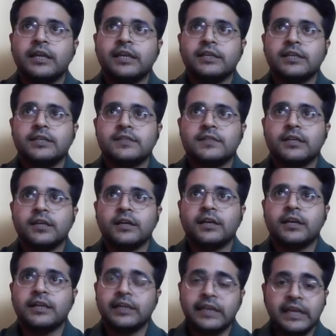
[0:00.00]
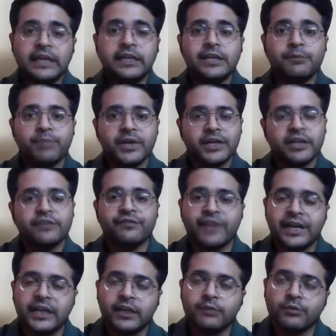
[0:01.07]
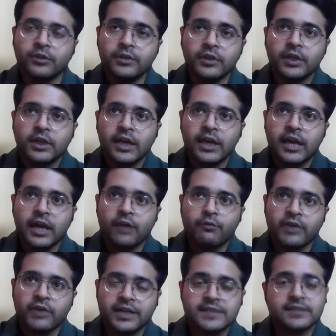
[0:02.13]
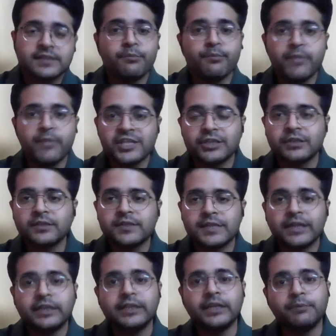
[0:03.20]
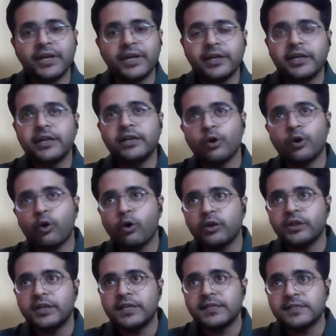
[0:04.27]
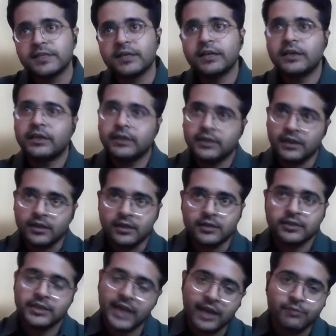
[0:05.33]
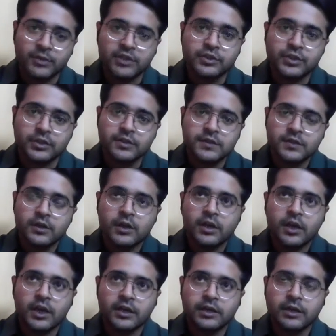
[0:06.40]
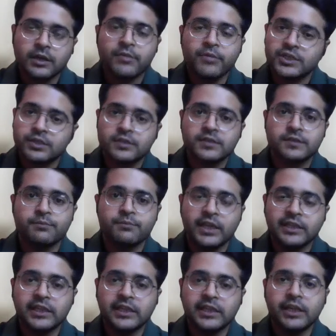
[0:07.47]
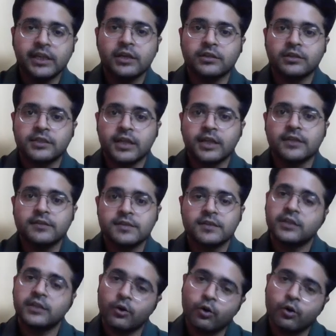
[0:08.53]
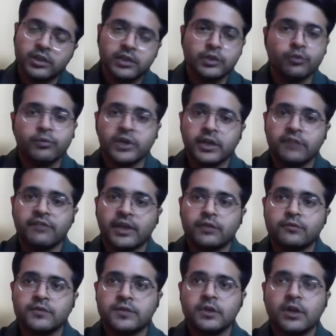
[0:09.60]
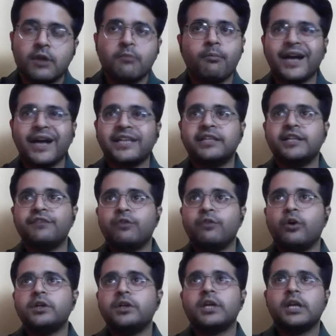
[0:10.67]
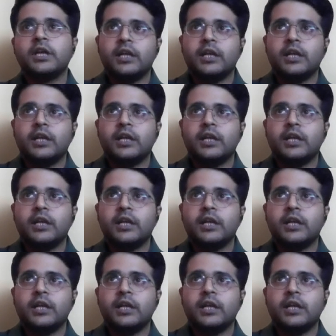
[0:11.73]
it is uh, an independent variable, uh, whereas the measures are dependent on these uh, dimensions and the measures mainly contains the, all the numeric values. By default,